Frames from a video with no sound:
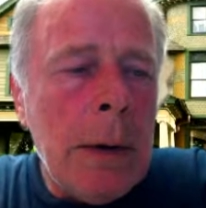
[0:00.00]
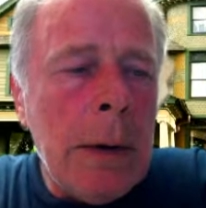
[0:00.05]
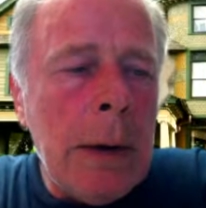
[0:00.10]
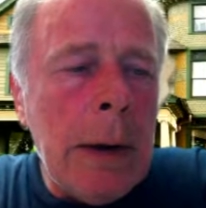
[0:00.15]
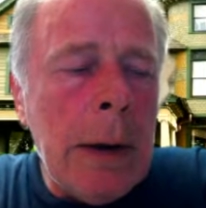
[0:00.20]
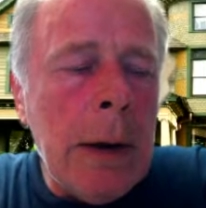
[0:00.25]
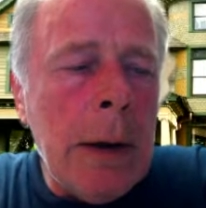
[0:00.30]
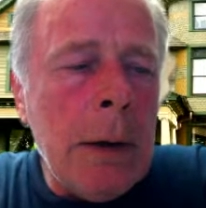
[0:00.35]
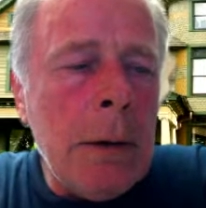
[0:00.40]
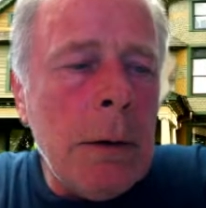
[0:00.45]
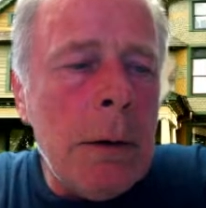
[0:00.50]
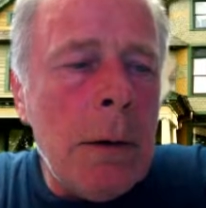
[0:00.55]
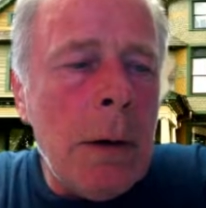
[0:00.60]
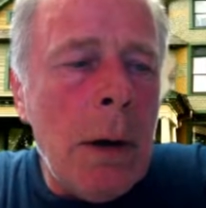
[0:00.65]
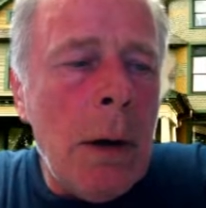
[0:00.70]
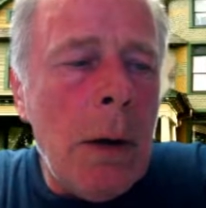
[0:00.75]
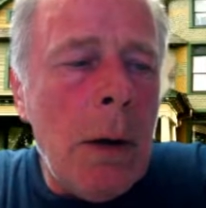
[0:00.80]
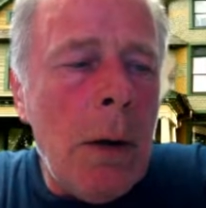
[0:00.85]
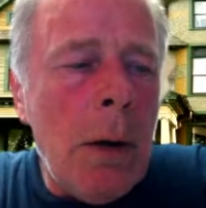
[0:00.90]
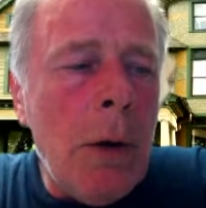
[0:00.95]
And
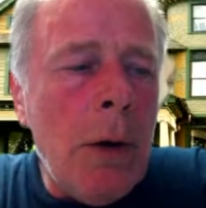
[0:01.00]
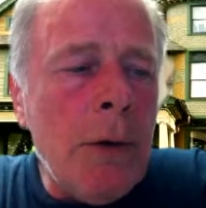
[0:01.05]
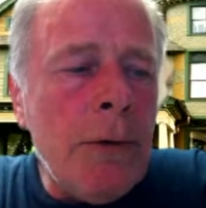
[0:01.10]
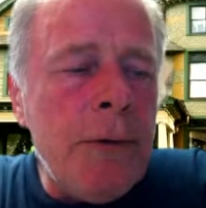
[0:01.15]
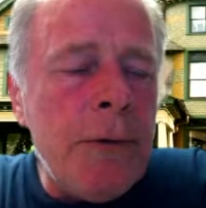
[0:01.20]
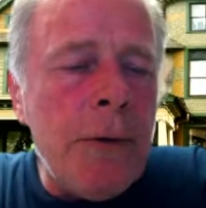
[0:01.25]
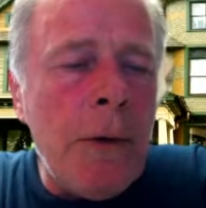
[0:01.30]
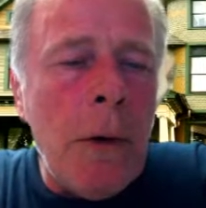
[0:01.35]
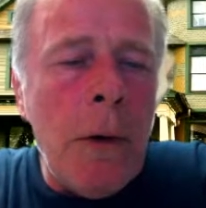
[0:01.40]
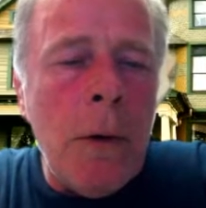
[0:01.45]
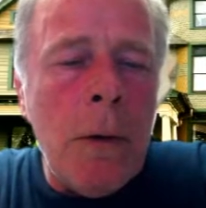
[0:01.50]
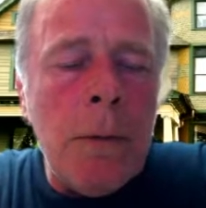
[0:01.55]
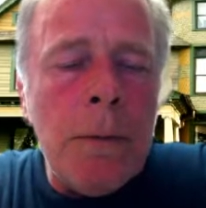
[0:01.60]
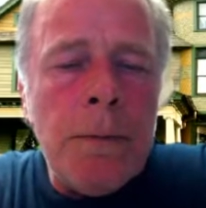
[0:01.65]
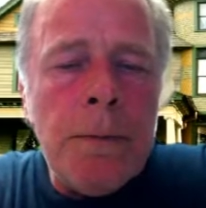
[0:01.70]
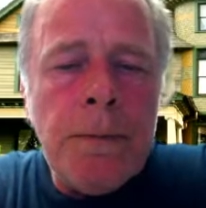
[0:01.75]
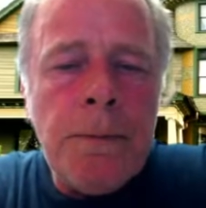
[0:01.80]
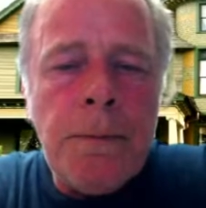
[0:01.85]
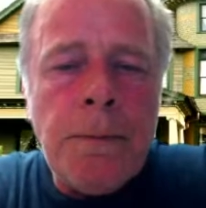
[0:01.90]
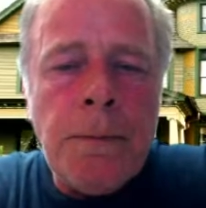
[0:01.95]
also,
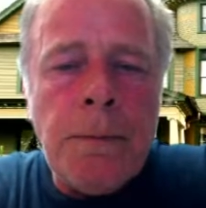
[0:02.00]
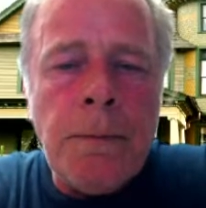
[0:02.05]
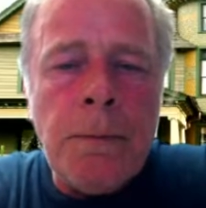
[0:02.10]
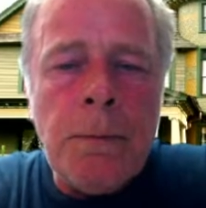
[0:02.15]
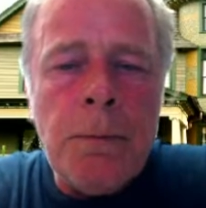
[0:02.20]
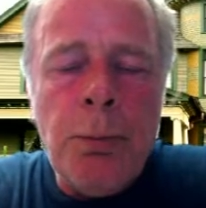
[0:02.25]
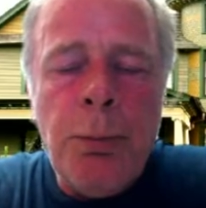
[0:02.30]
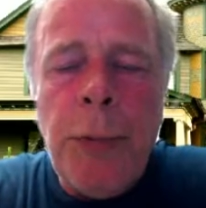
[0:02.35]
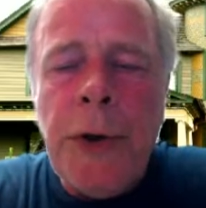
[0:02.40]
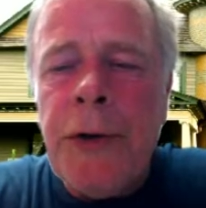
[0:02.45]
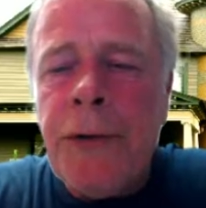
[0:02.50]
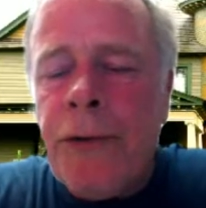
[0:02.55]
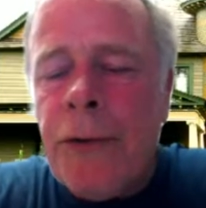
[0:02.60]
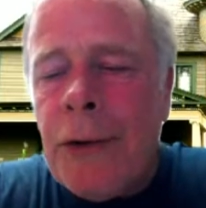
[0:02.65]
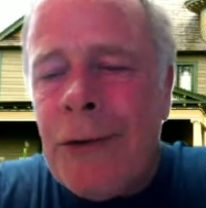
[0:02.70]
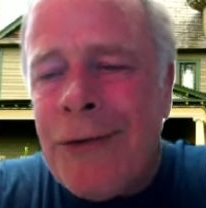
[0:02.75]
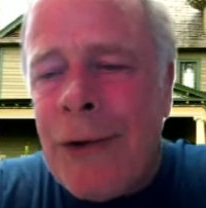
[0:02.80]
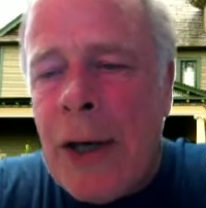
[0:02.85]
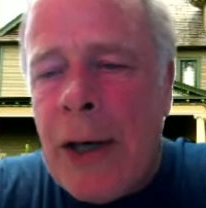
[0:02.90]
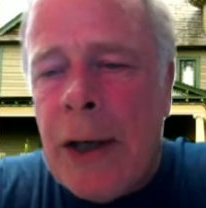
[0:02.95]

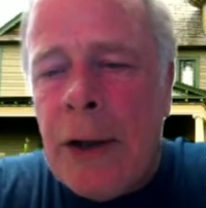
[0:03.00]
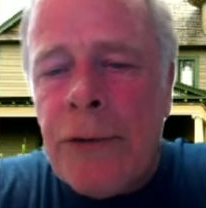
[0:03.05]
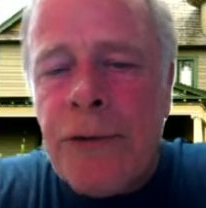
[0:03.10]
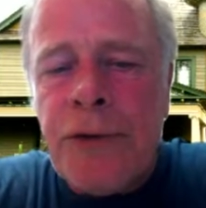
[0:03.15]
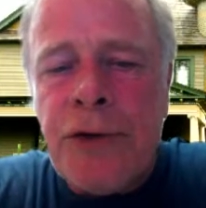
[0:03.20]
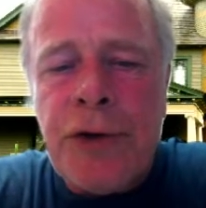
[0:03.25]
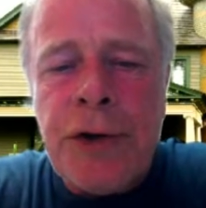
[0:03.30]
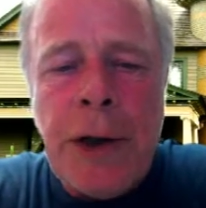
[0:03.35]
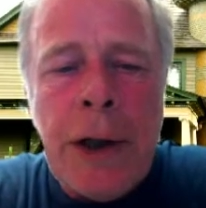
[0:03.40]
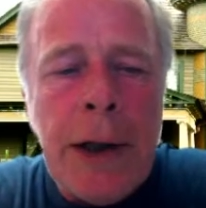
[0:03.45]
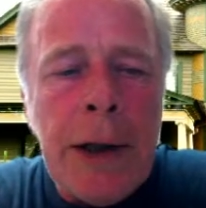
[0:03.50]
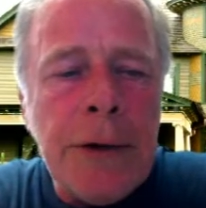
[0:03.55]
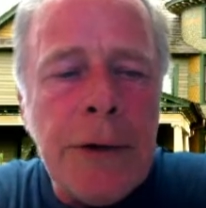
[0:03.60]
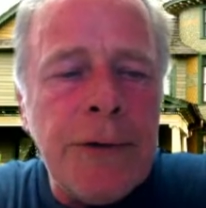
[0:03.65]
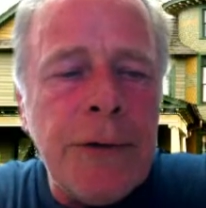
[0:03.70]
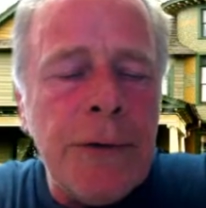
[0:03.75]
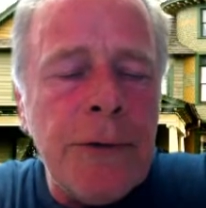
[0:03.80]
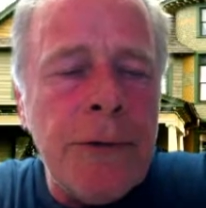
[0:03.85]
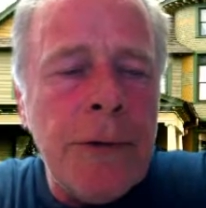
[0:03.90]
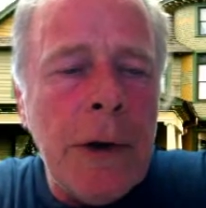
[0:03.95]
business has changed.
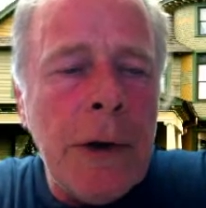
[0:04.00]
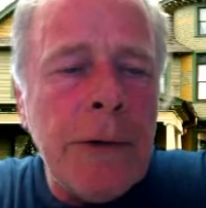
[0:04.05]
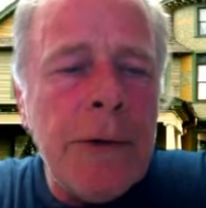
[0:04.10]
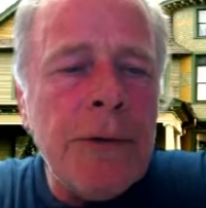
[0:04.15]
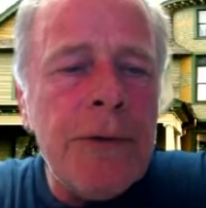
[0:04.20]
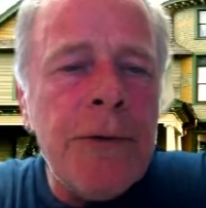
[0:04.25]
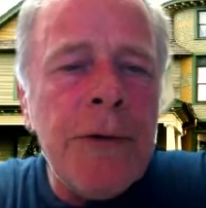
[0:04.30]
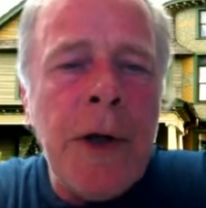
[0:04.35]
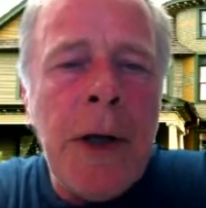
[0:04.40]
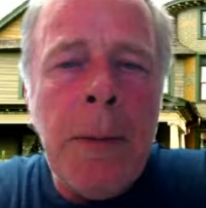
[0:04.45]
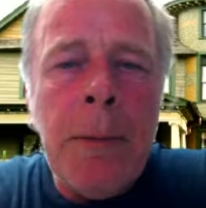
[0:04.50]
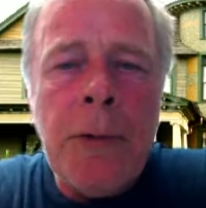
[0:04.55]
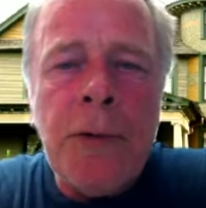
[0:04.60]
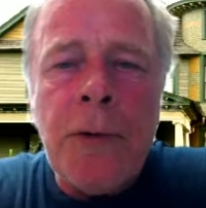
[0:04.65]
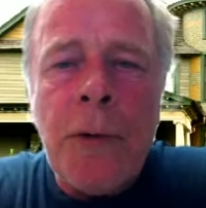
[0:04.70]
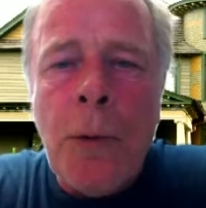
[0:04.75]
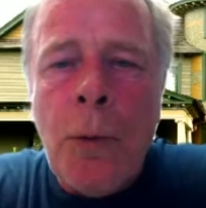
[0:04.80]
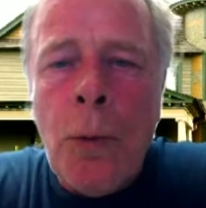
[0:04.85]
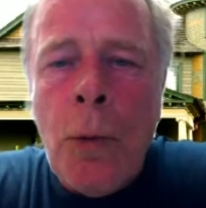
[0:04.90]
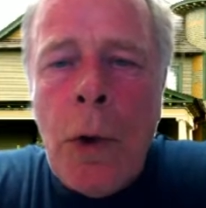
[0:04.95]
It's not the same as
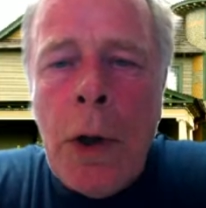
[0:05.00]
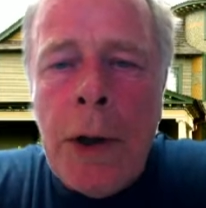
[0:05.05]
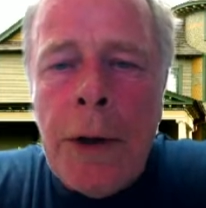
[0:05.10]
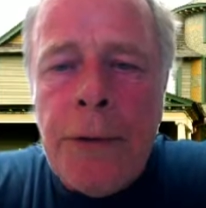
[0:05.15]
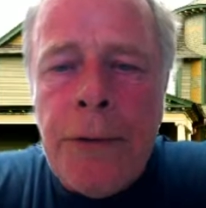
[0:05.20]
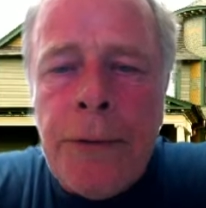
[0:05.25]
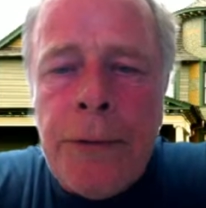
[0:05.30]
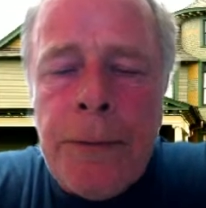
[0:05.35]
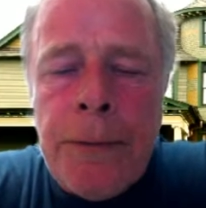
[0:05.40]
it was